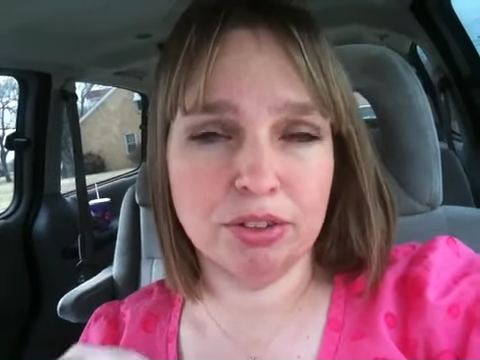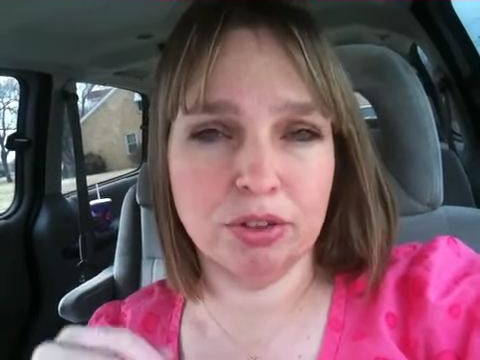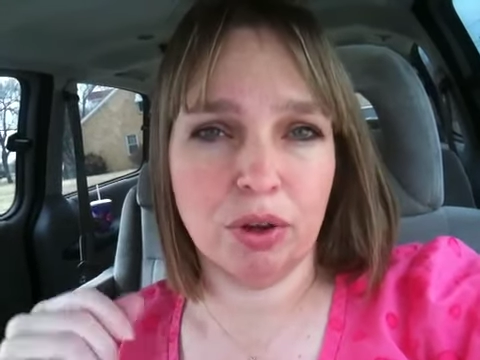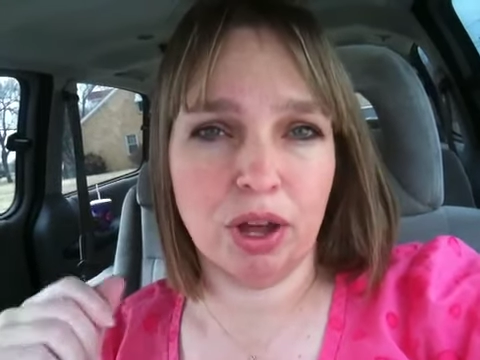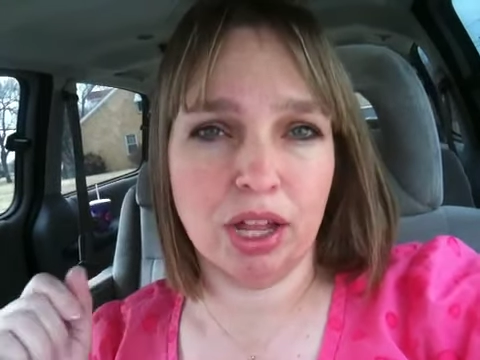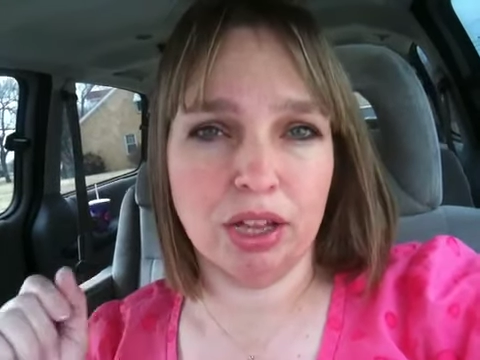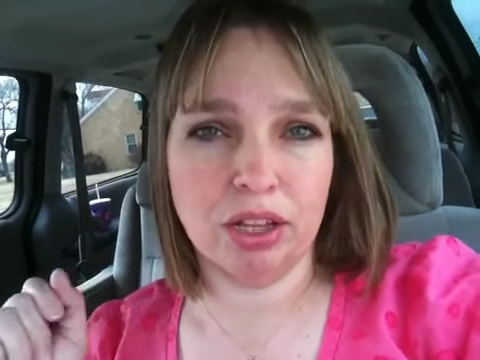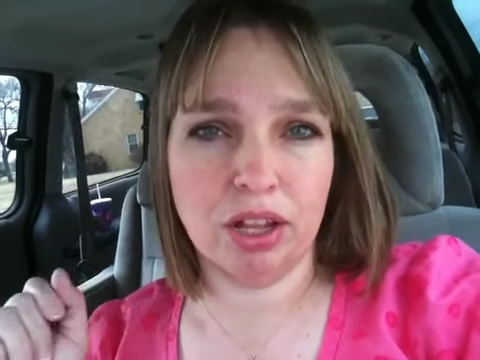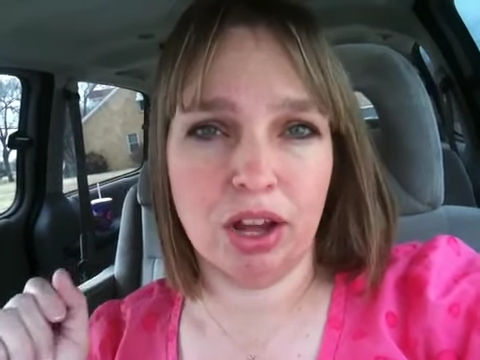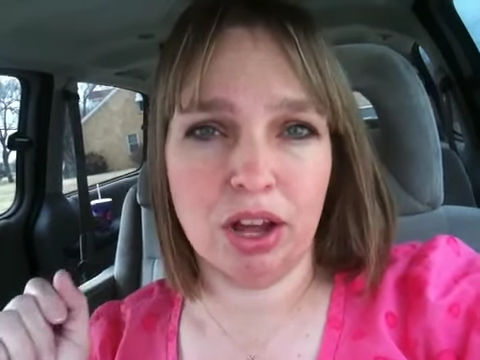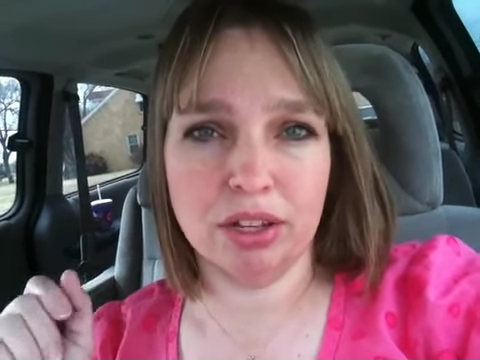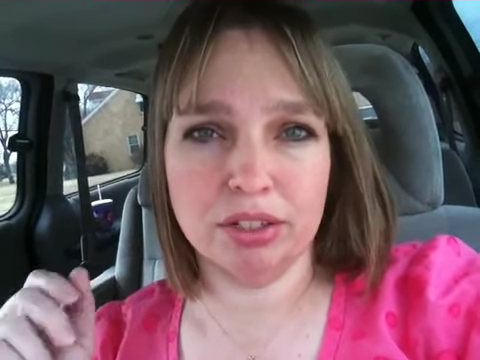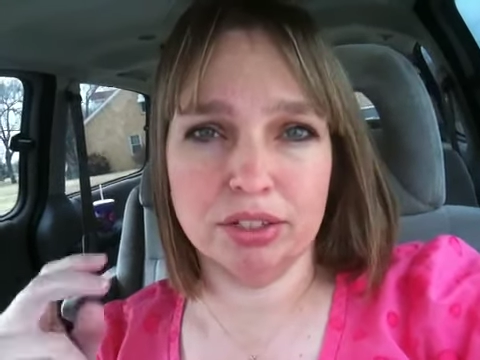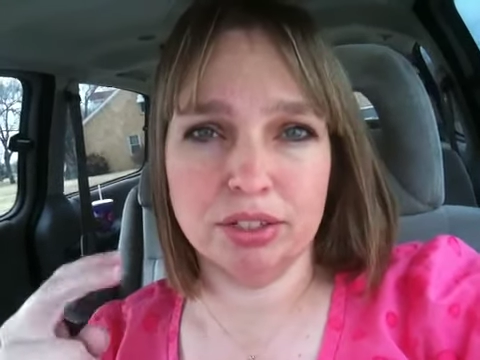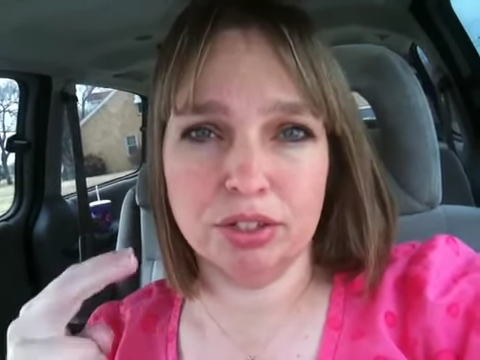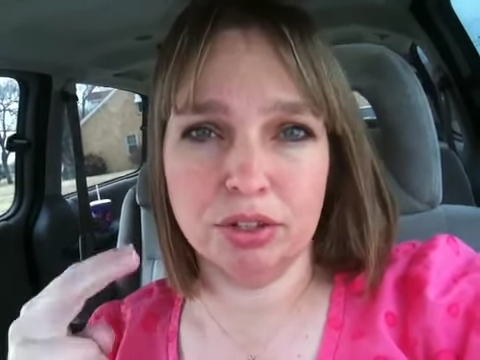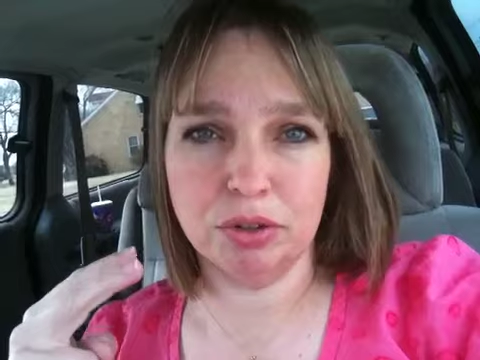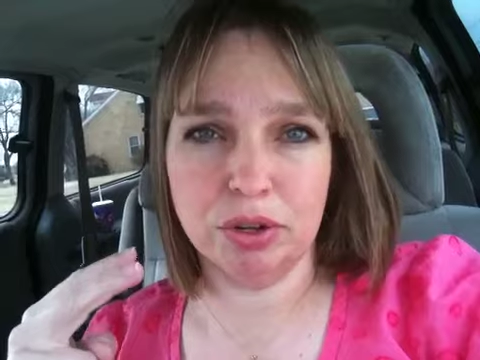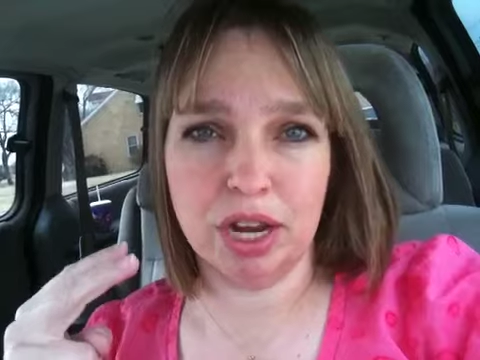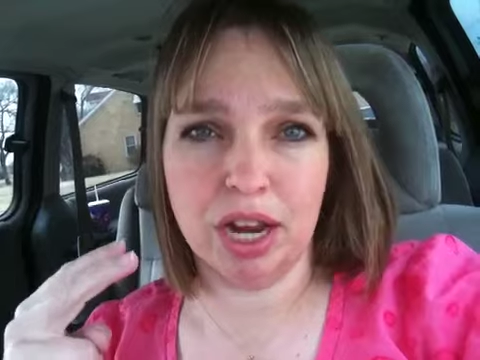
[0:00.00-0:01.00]
So I
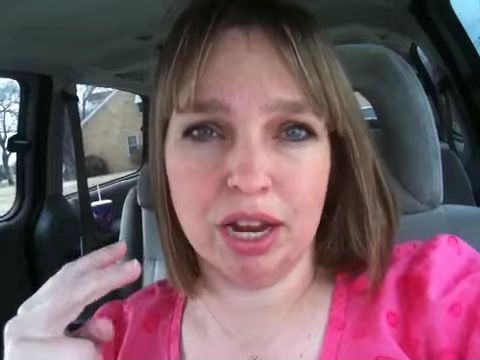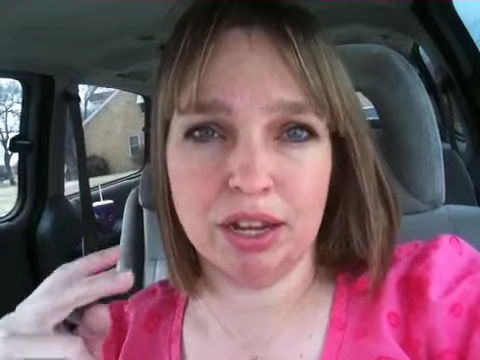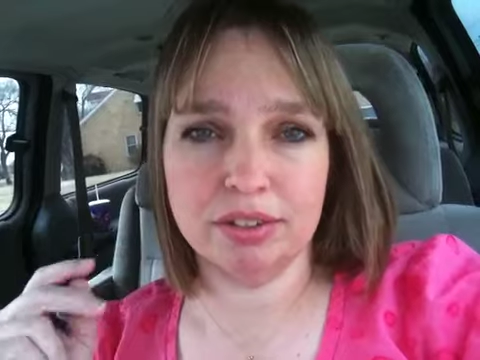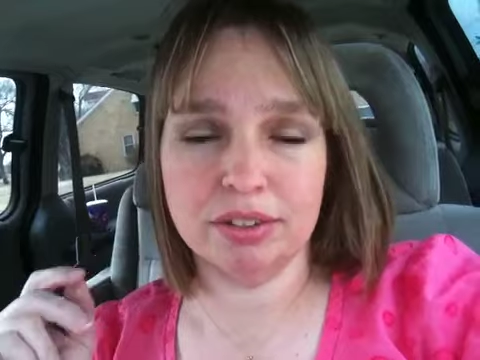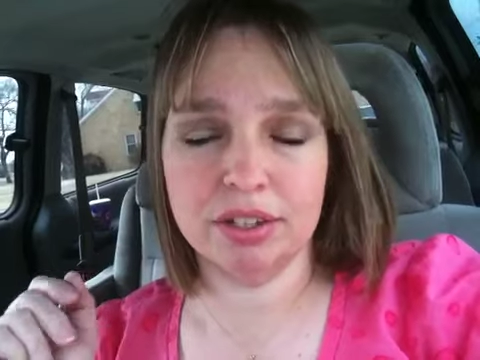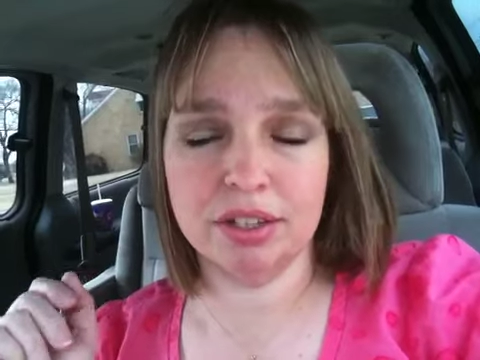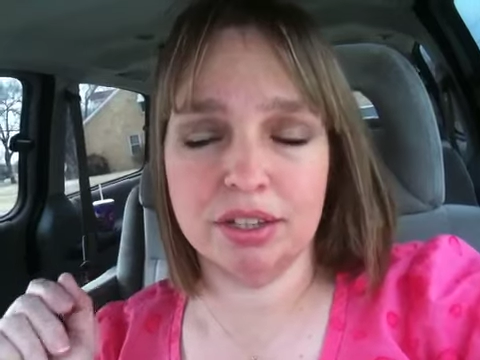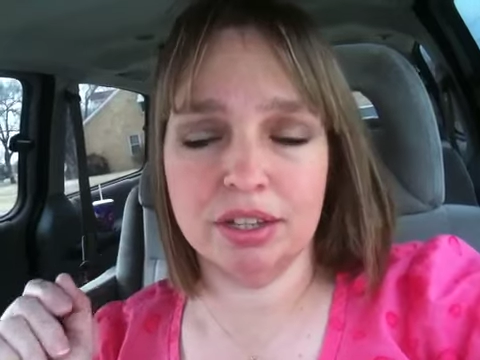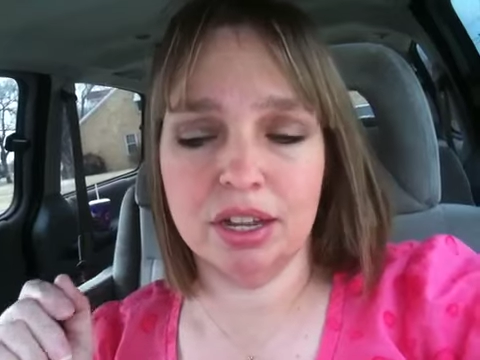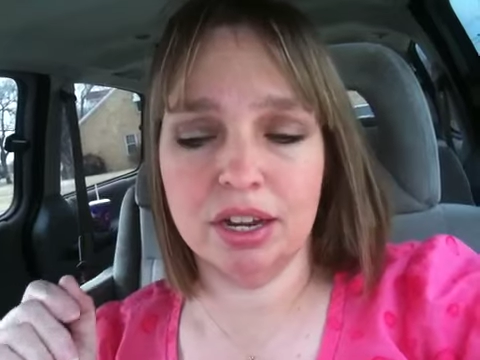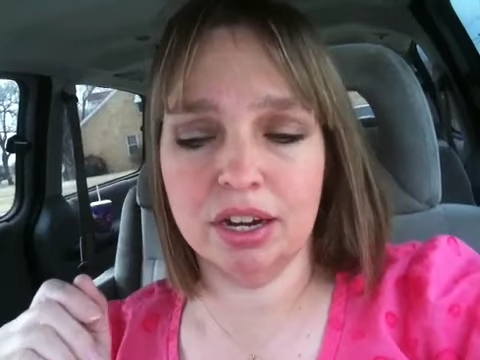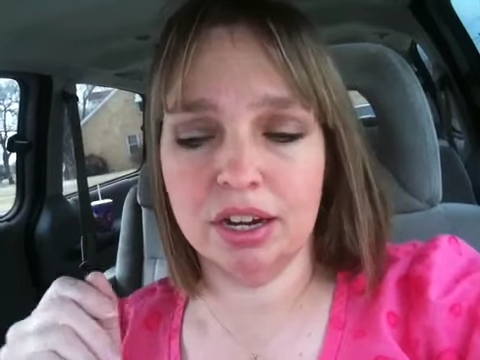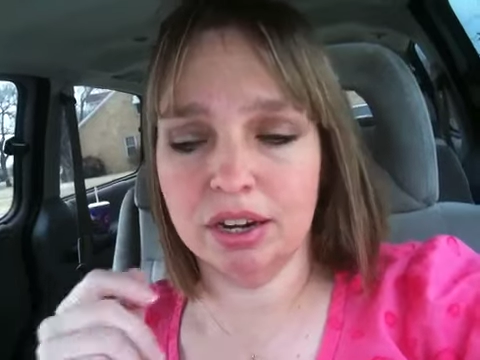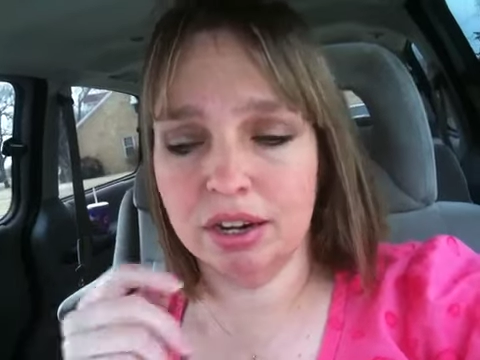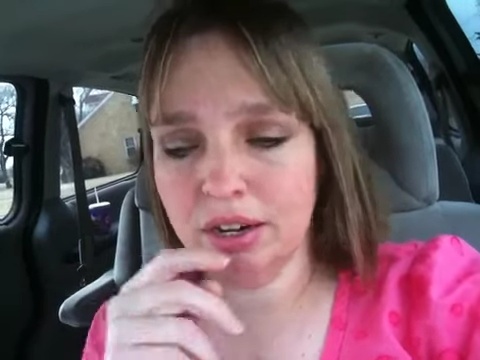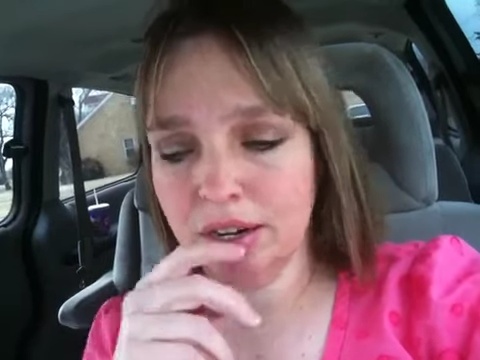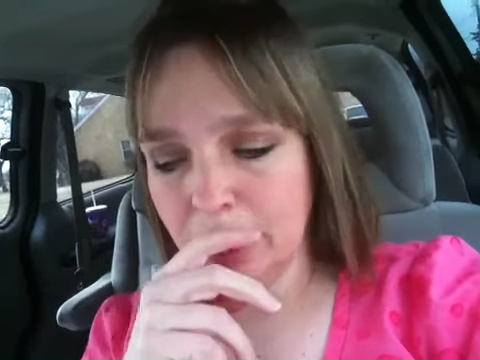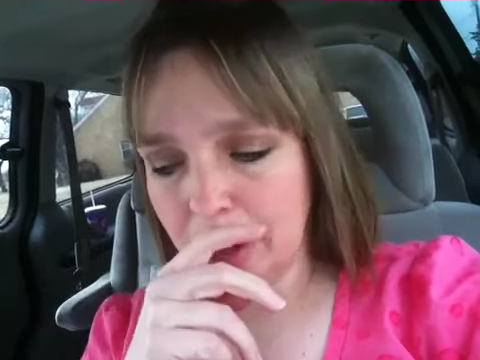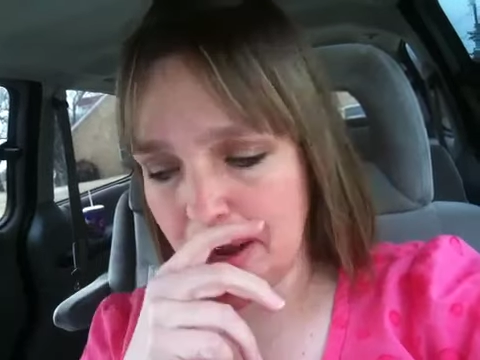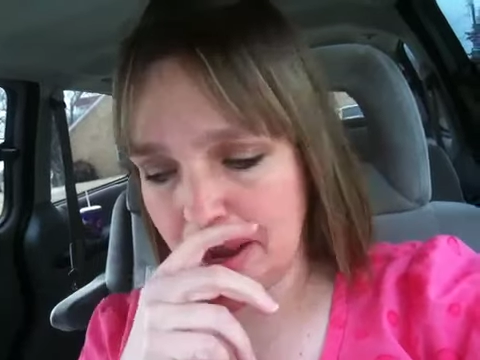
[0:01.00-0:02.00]
lost two days in there.